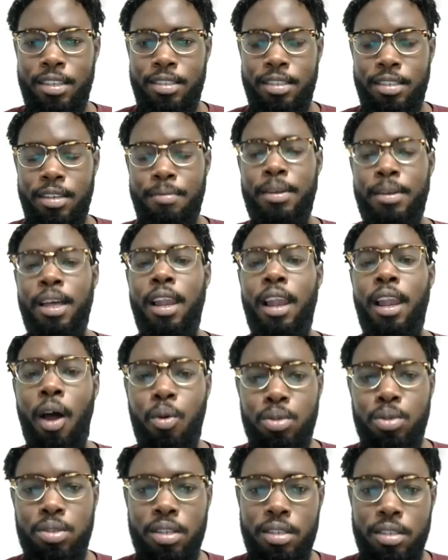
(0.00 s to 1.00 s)
should be
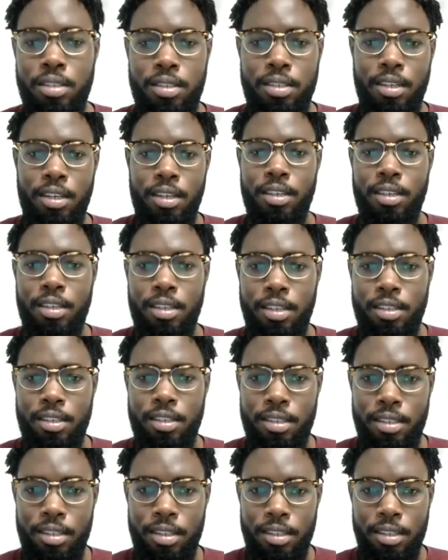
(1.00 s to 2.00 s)
allowed to
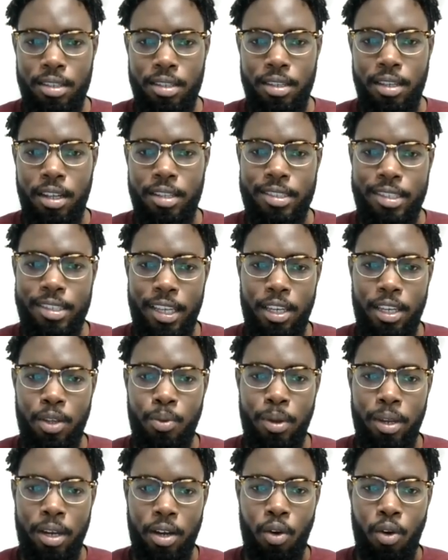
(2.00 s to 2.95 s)
continue in a